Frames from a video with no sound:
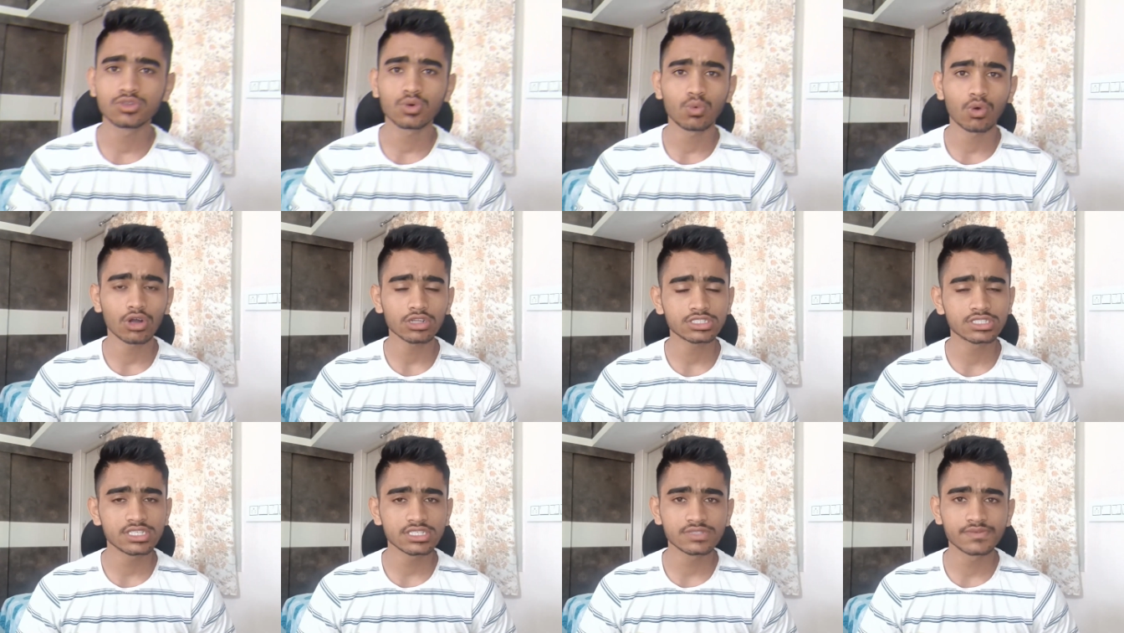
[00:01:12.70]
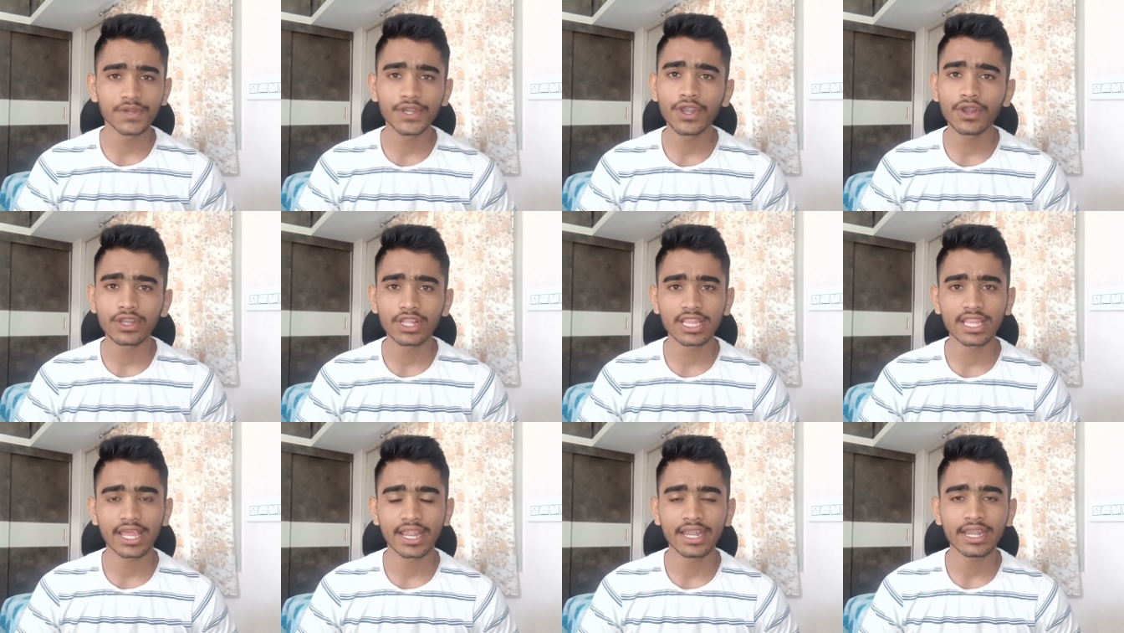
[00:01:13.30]
So watch this video
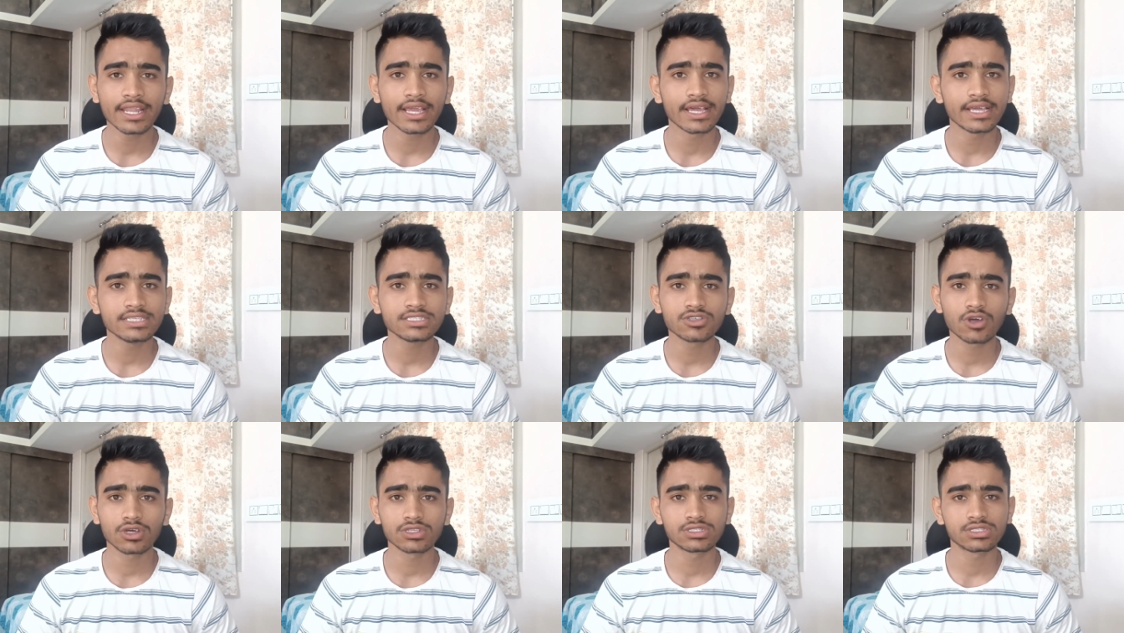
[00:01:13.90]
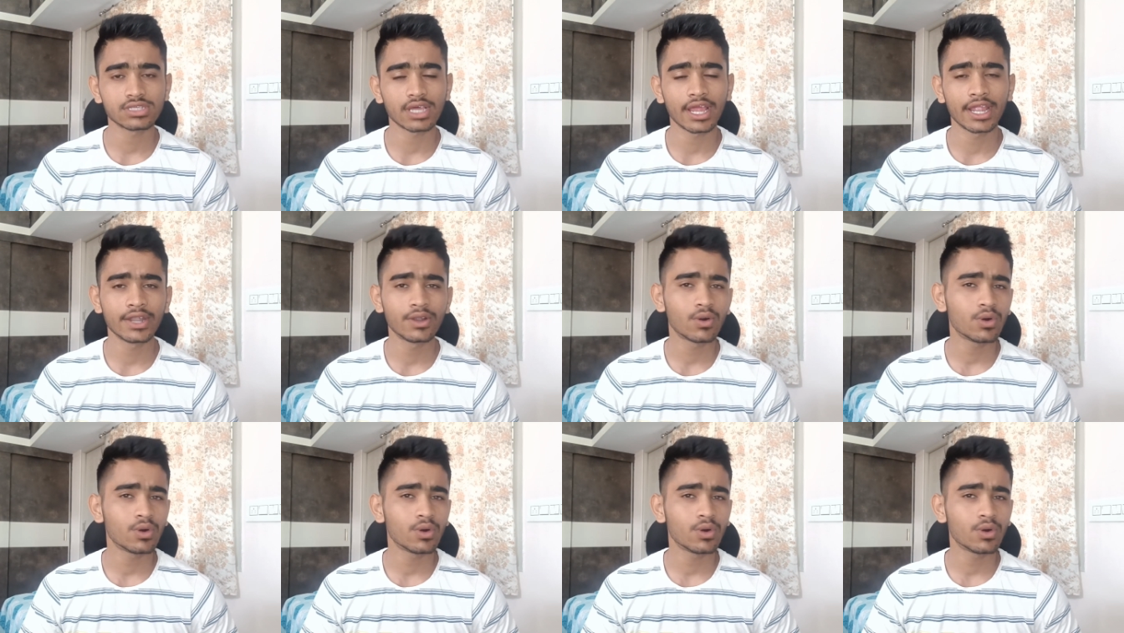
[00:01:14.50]
till the end guys cause I